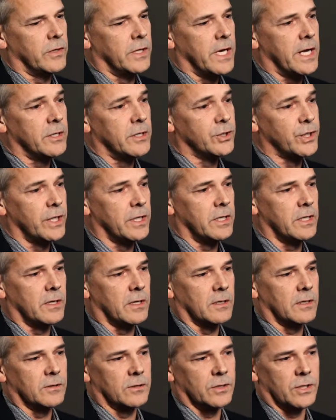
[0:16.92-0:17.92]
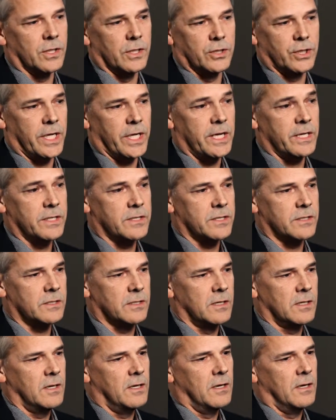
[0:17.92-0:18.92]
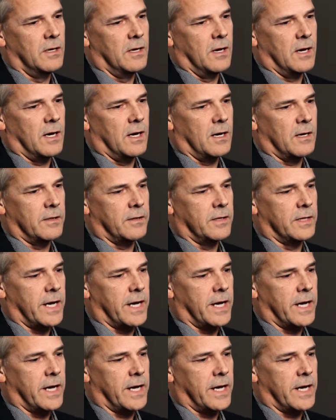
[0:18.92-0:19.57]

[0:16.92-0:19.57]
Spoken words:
The energy to chase the